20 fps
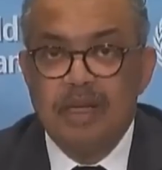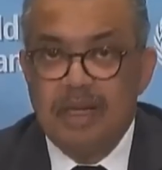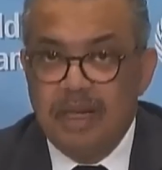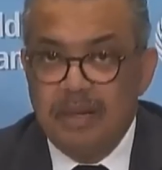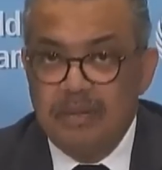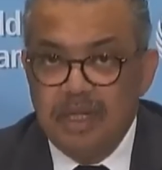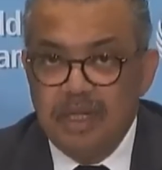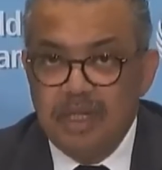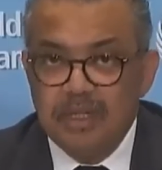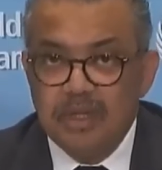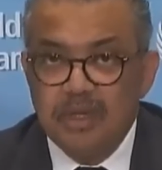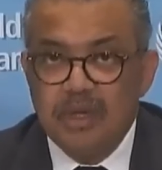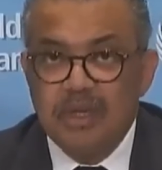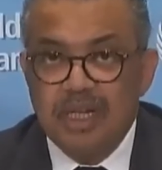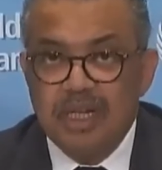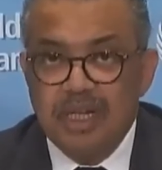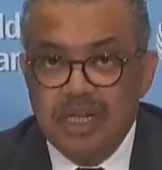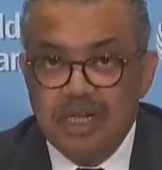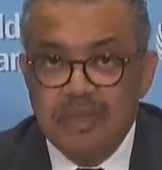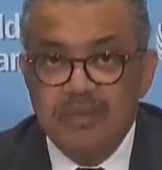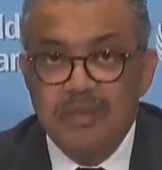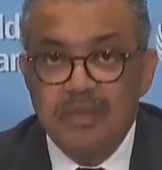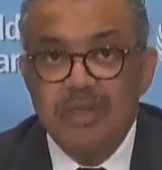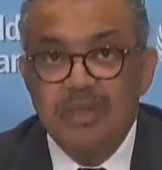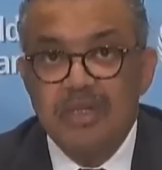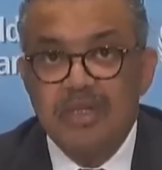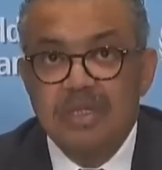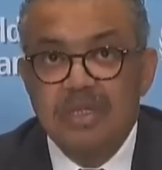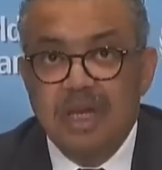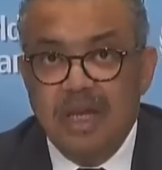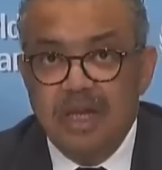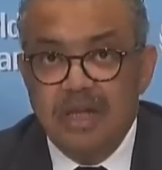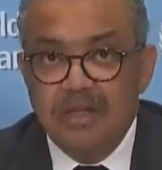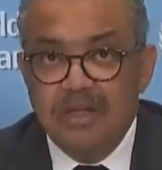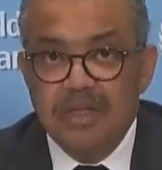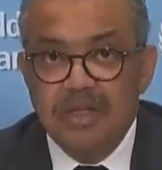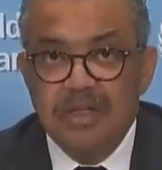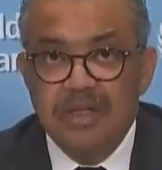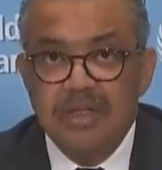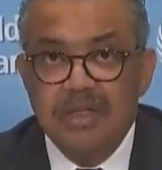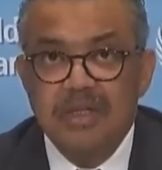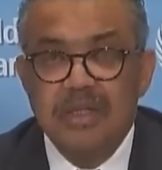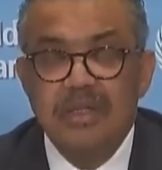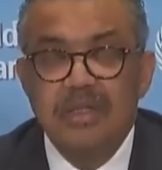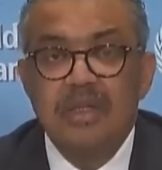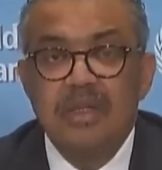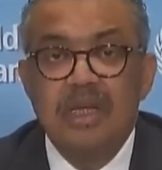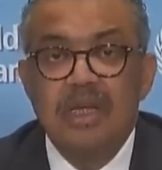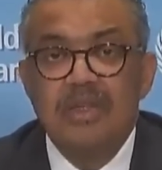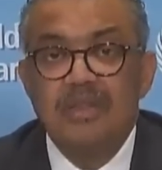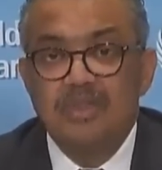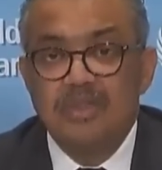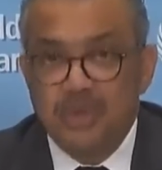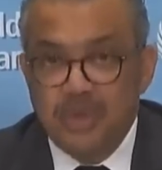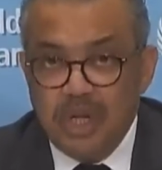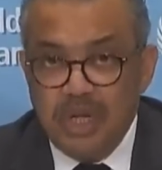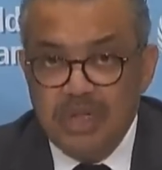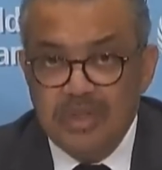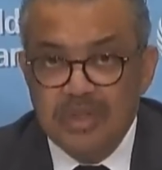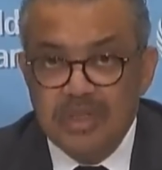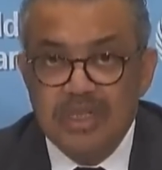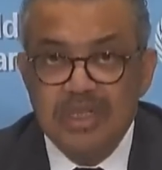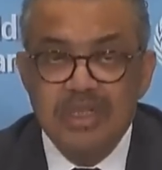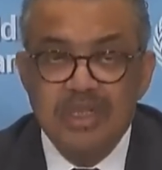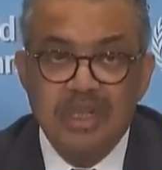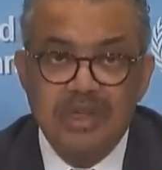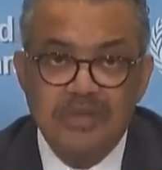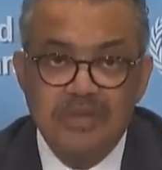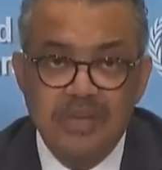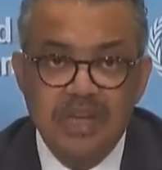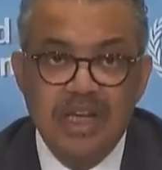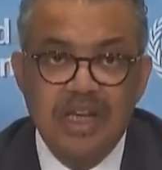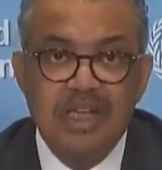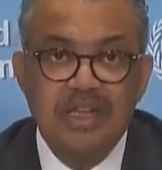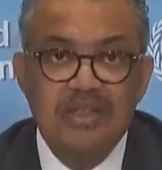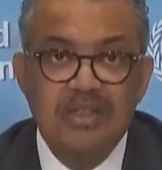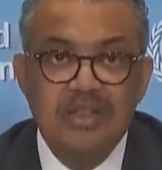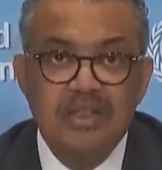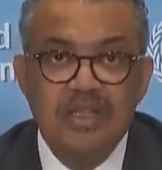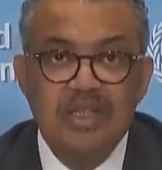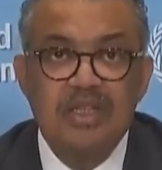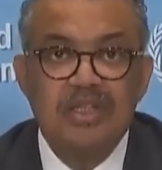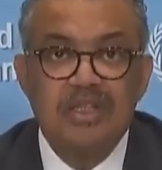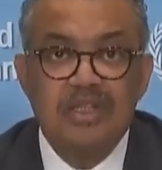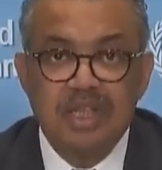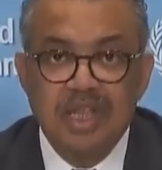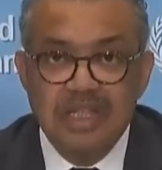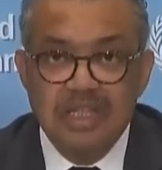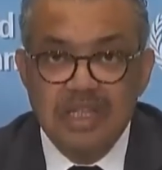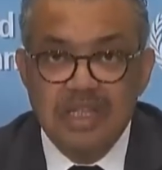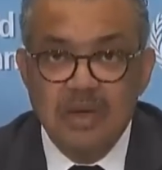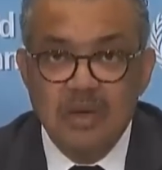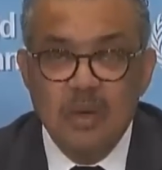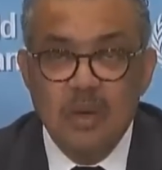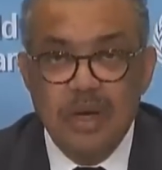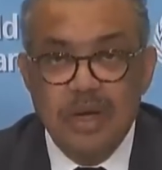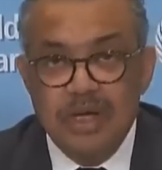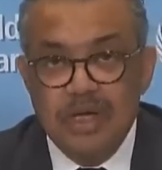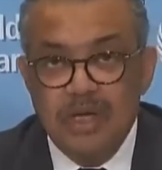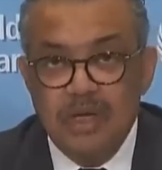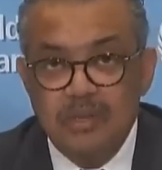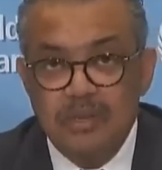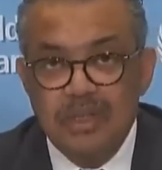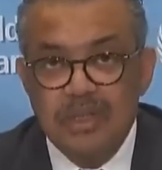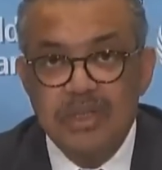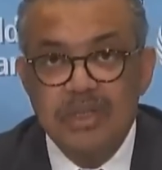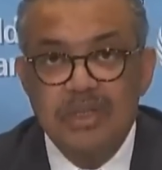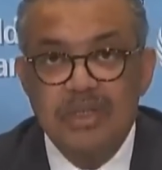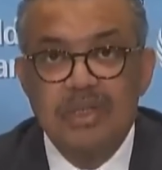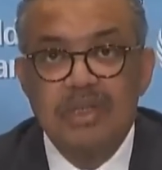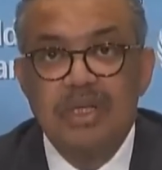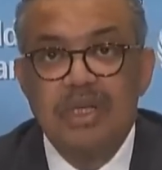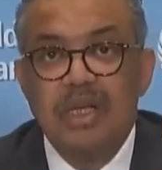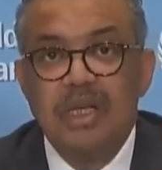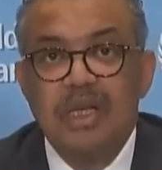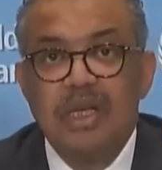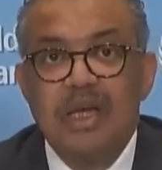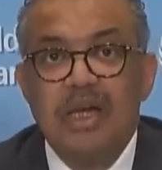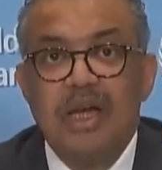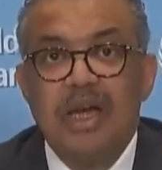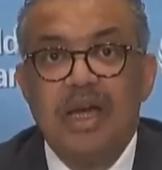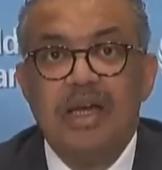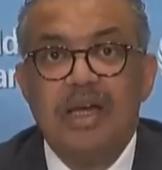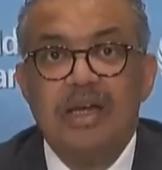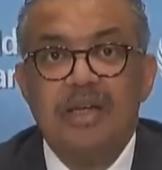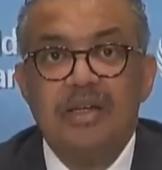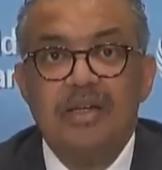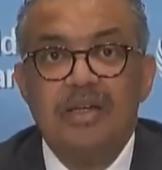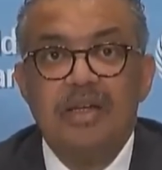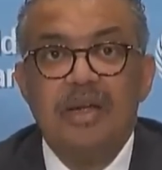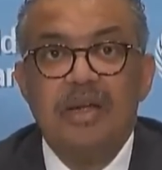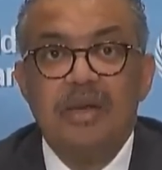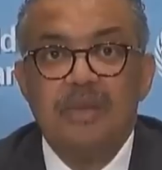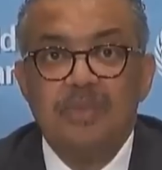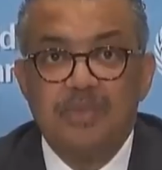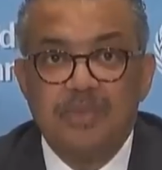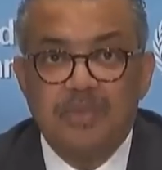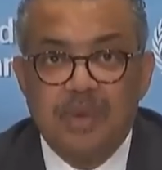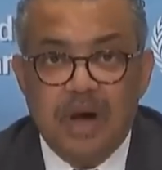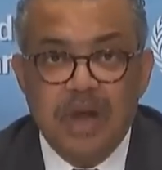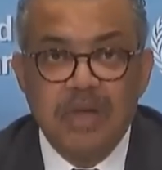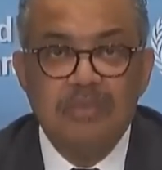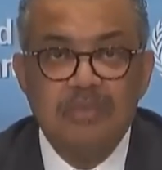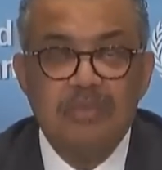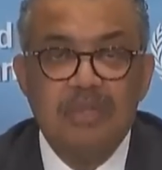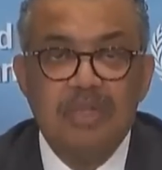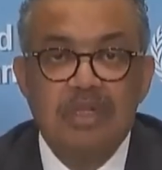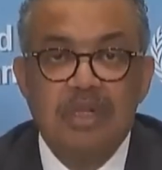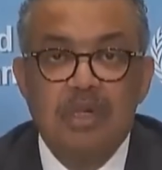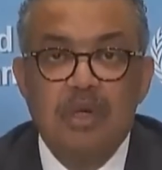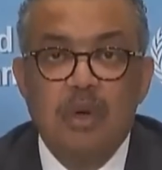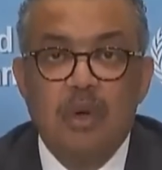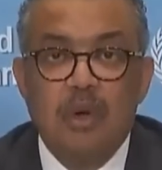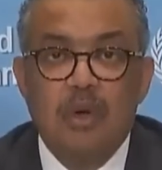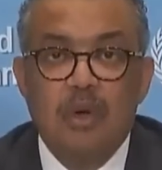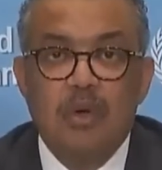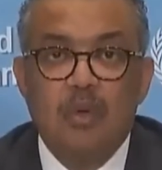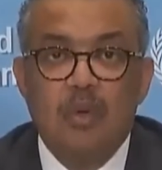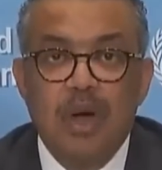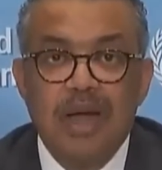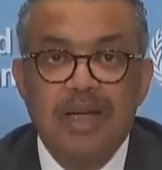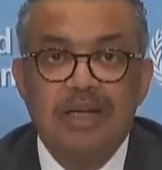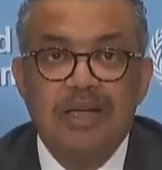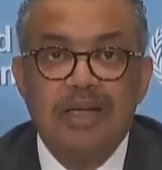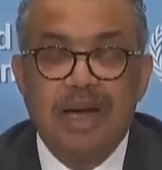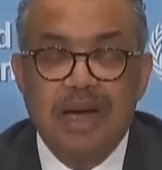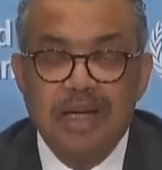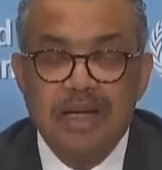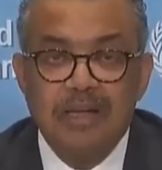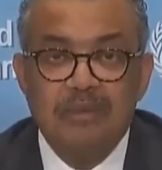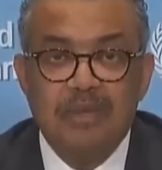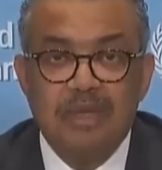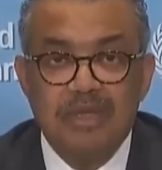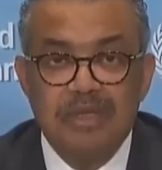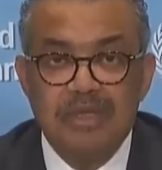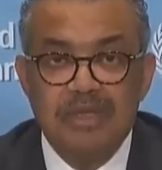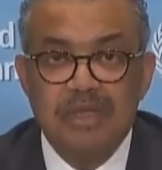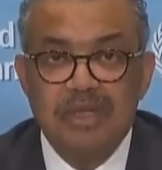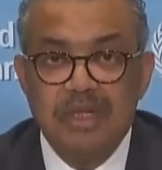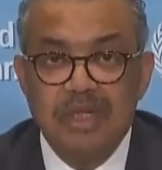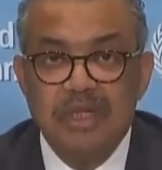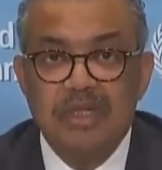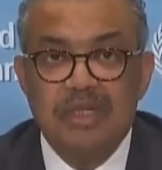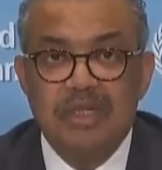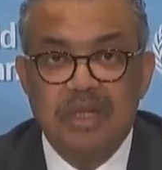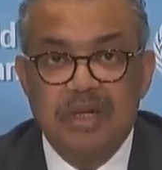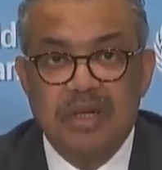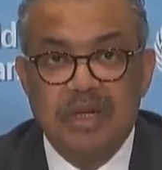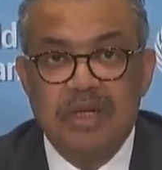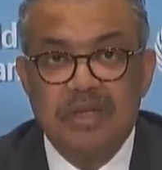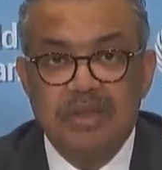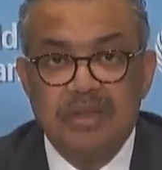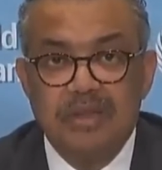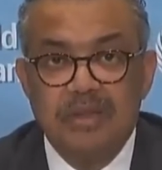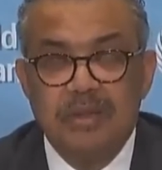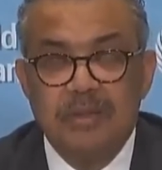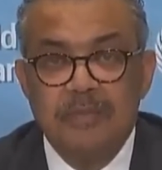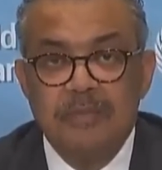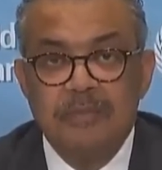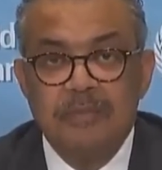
WHO recommends countries strengthen surveillance in settings where humans and farmed or wild animals interact.